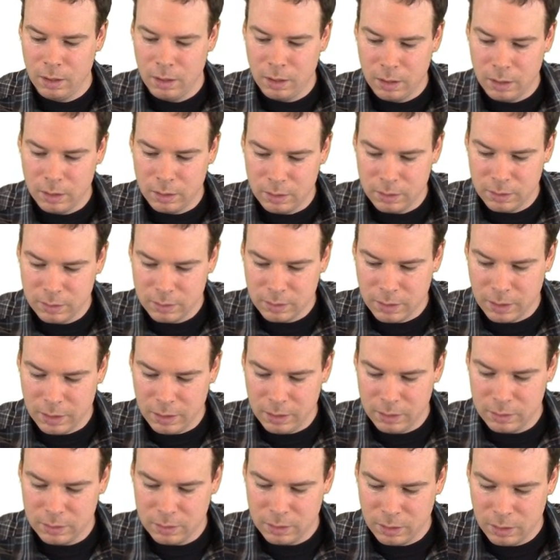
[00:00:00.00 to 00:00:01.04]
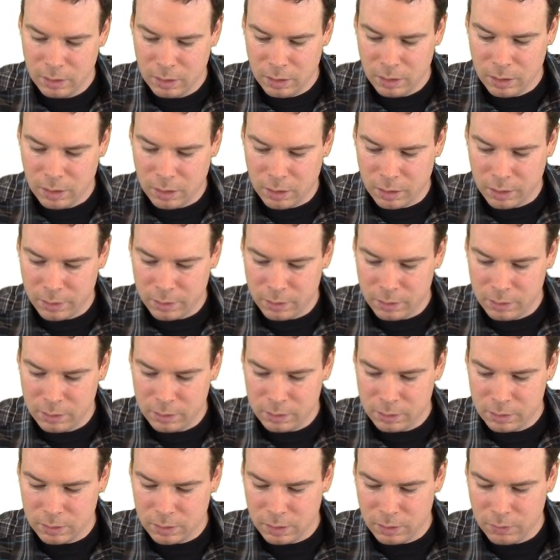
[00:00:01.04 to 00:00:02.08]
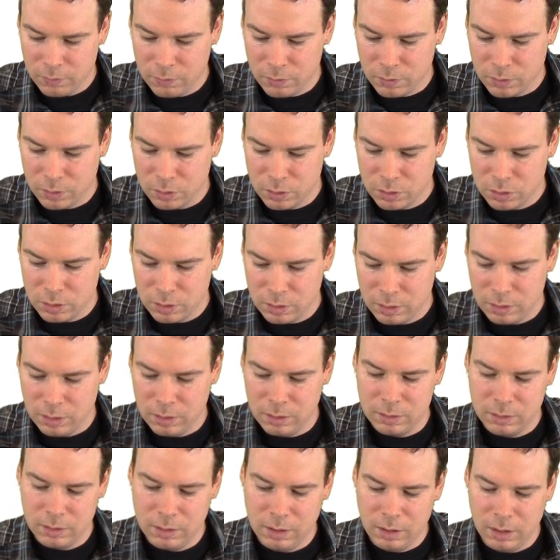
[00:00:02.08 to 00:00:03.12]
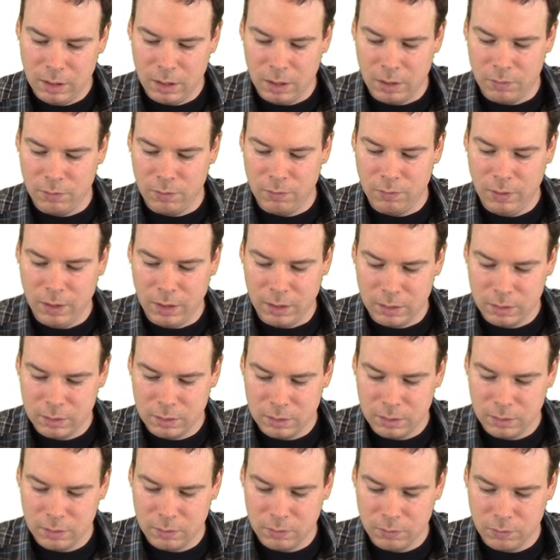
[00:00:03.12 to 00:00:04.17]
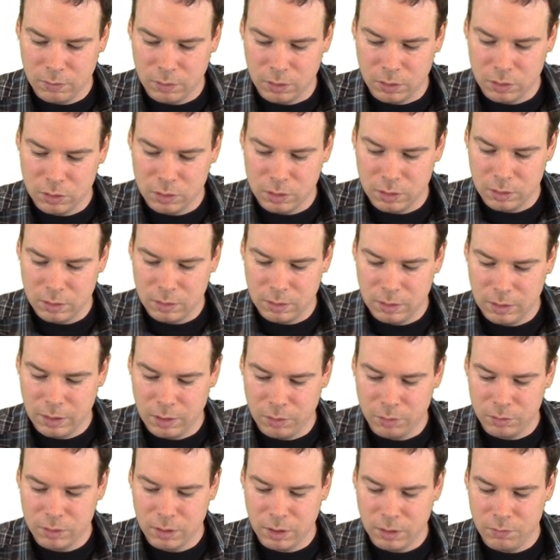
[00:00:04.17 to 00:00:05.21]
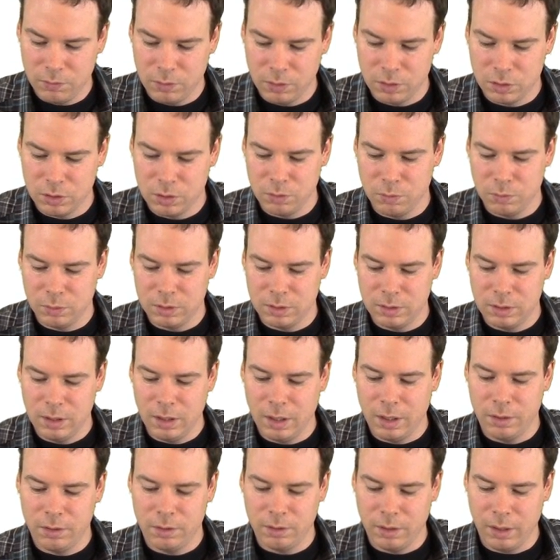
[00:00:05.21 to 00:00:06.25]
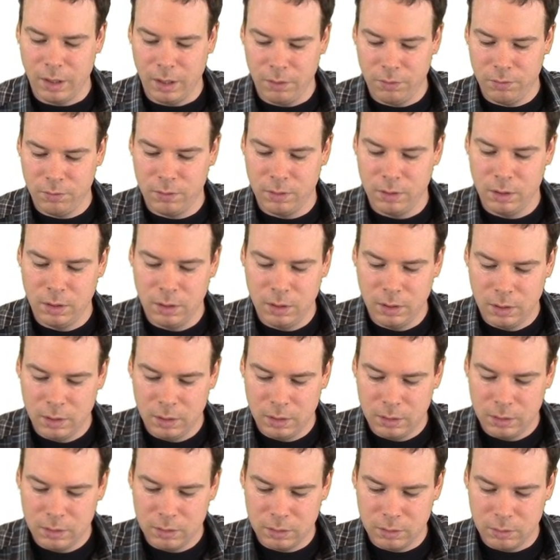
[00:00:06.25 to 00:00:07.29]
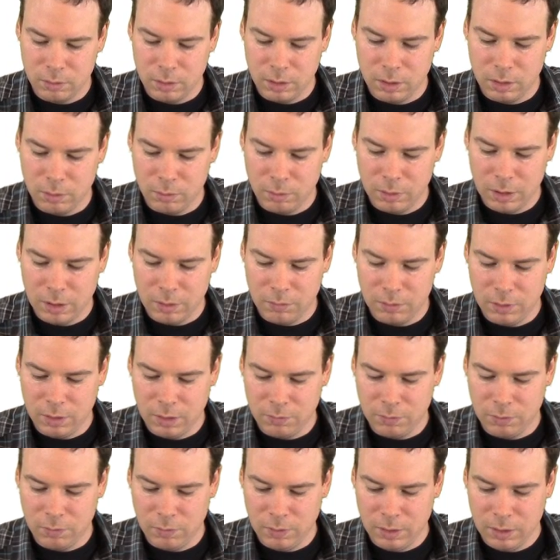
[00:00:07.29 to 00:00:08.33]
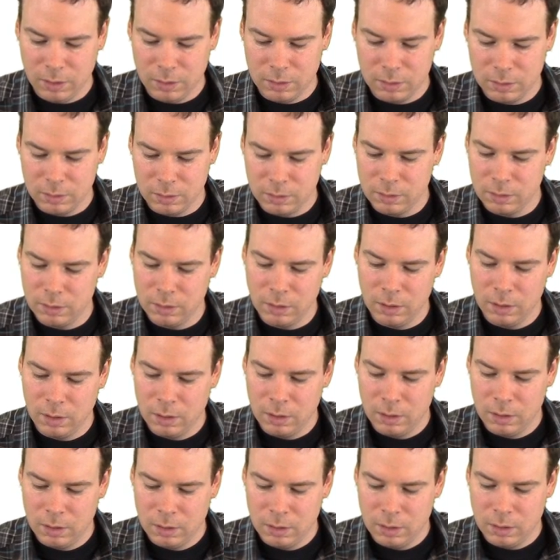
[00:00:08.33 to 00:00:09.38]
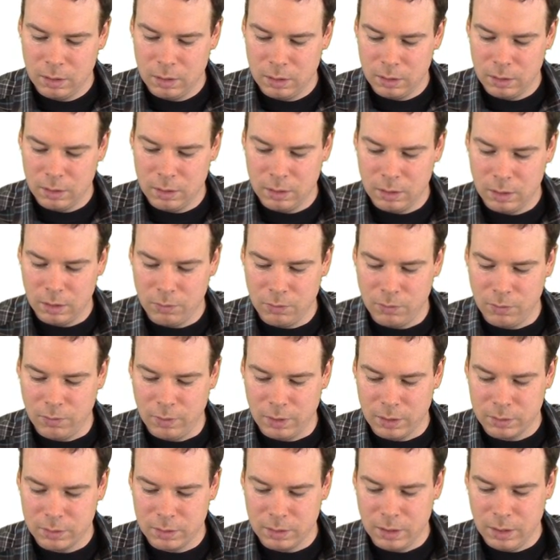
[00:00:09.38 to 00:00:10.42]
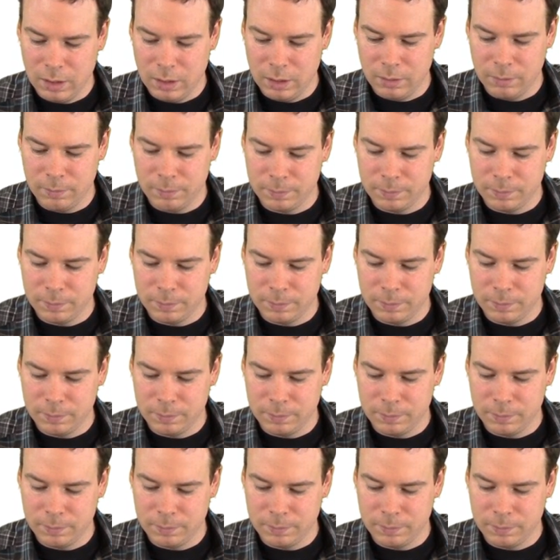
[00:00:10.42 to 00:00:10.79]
In this case, our inside function is the f of x function. The outside function was the other f. So here we have an f of x and an f of x again.